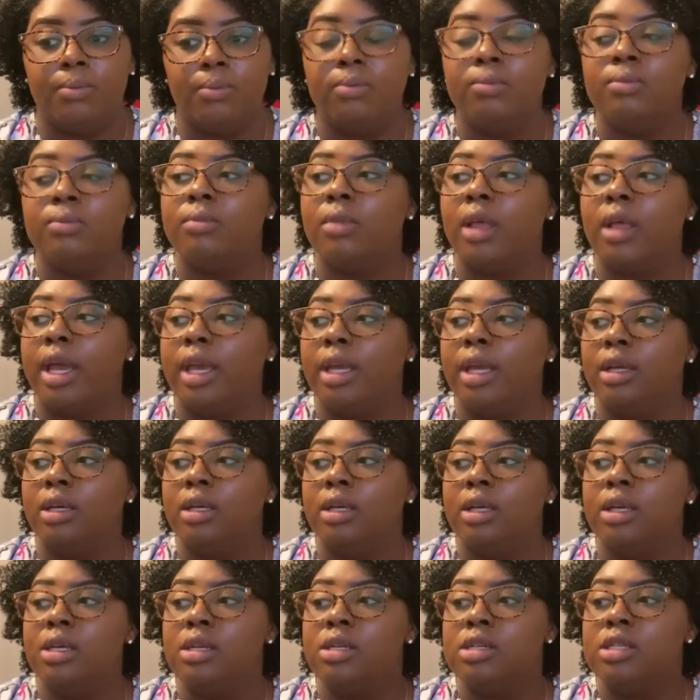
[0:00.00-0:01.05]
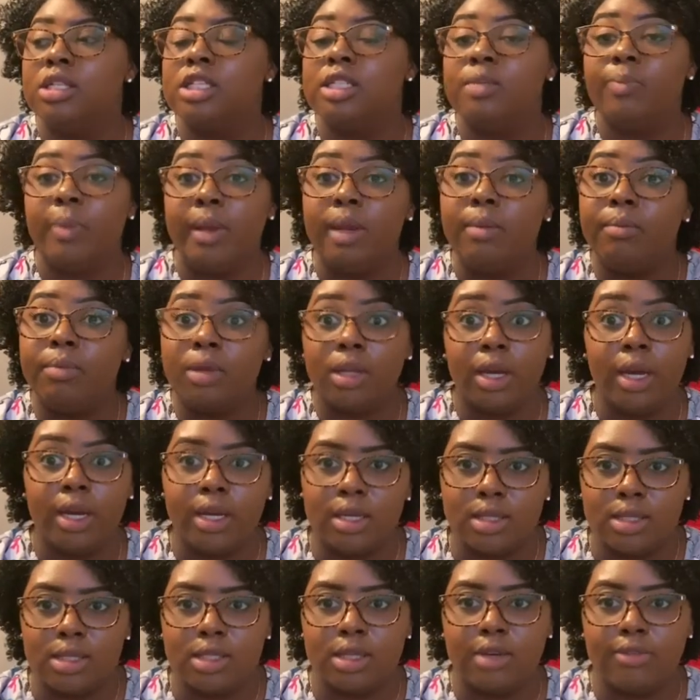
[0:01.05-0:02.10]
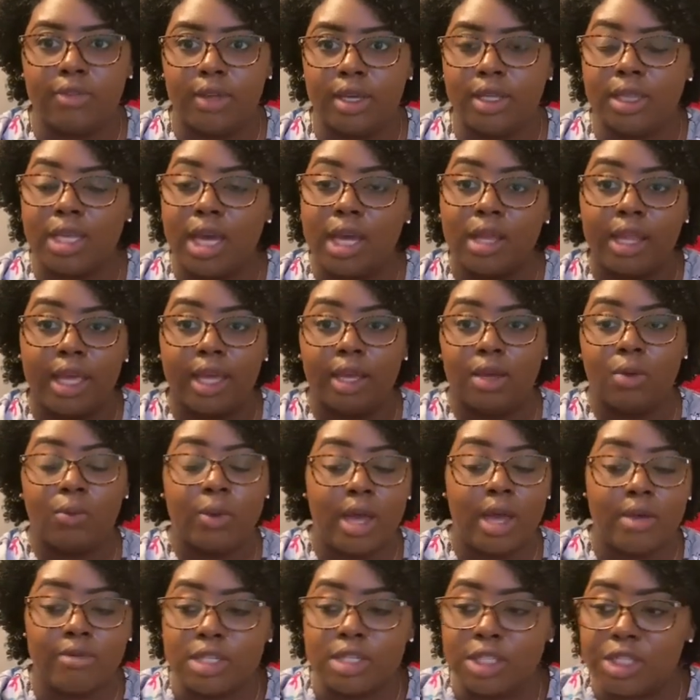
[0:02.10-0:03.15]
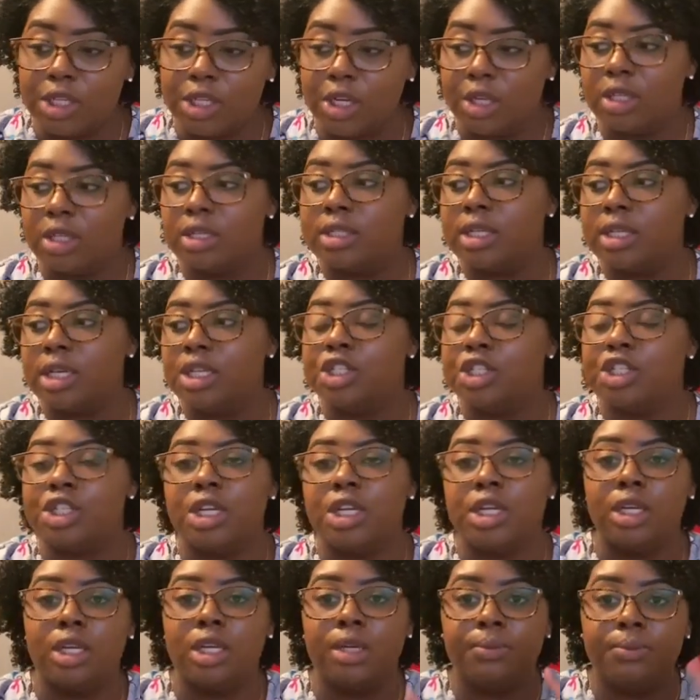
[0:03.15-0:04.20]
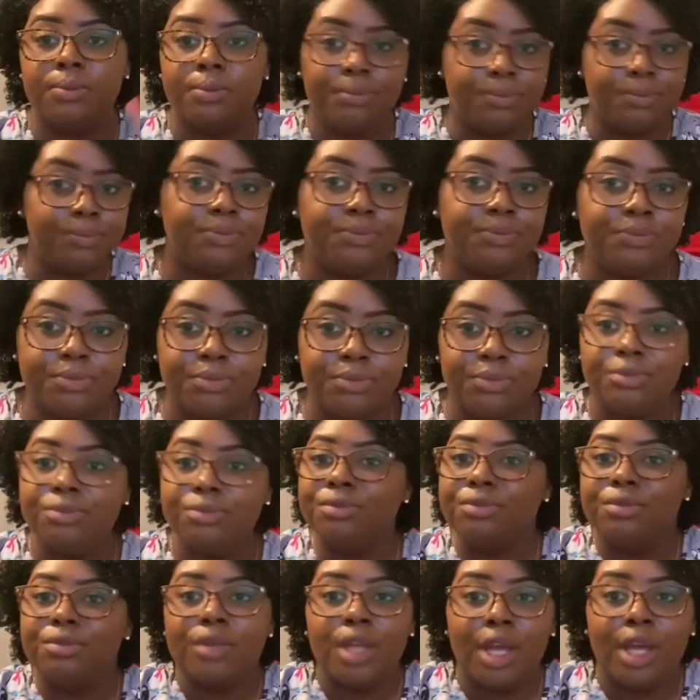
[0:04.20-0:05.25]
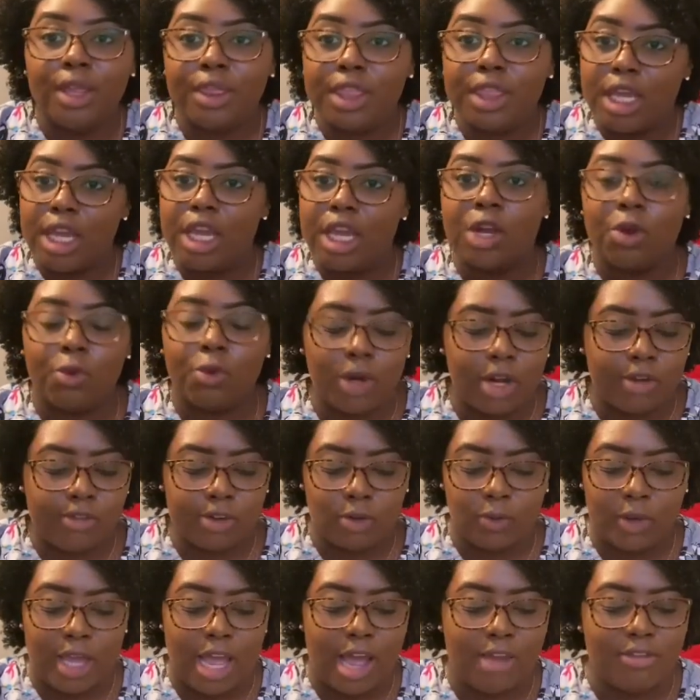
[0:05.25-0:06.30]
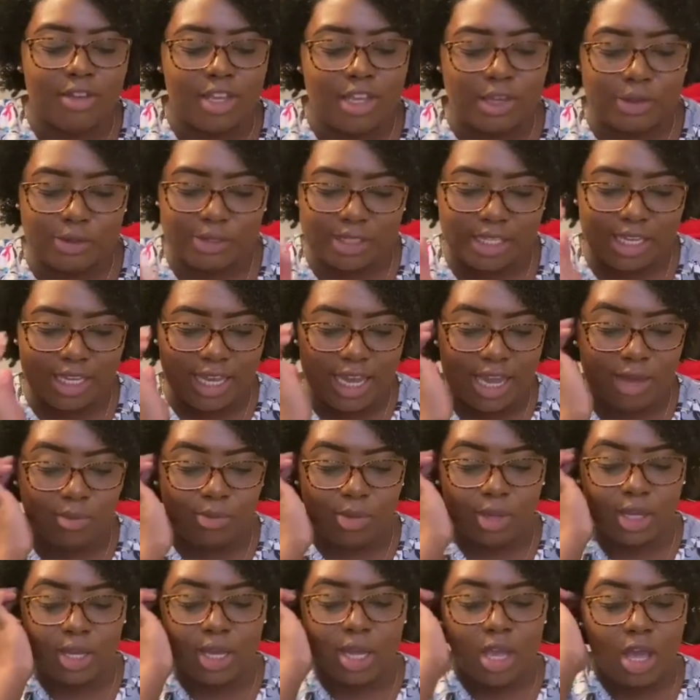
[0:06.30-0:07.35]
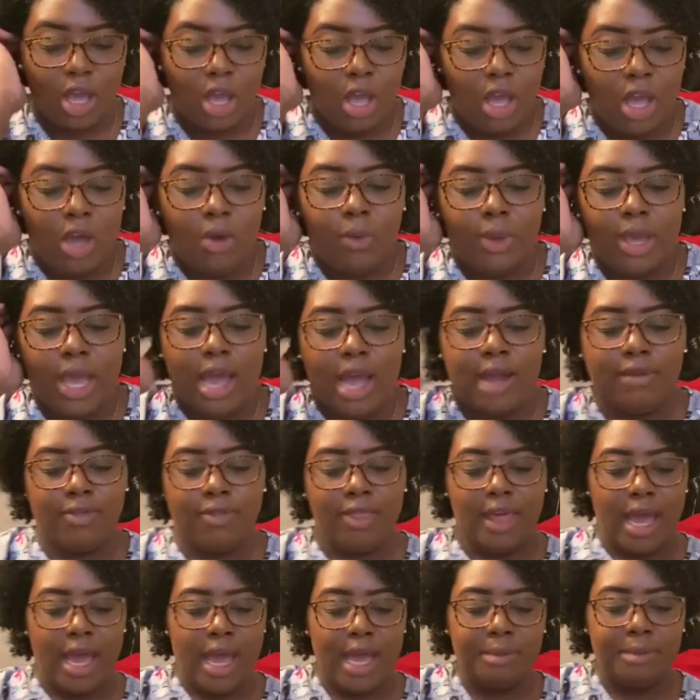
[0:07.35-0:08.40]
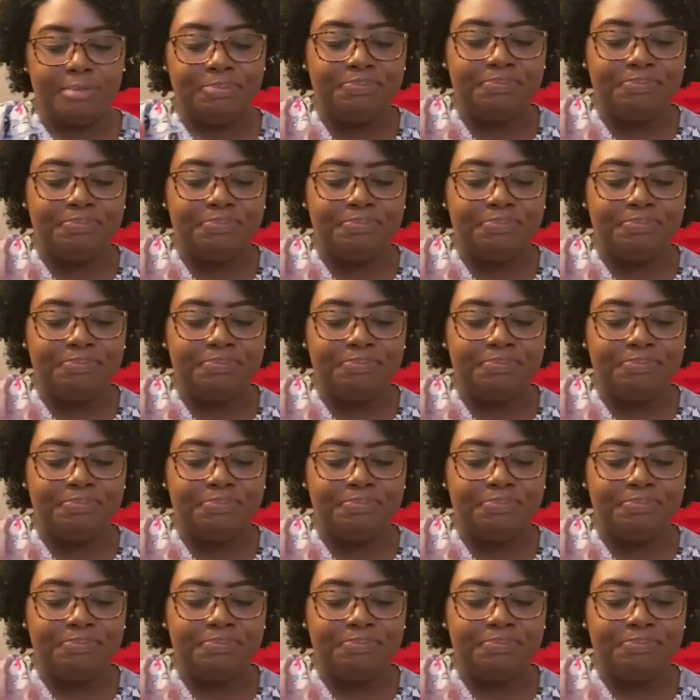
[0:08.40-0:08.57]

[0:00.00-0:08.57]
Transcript: like spin blood and stuff like that. Like we have a sterilization thing or whatever. We haven't used it yet, but we have that.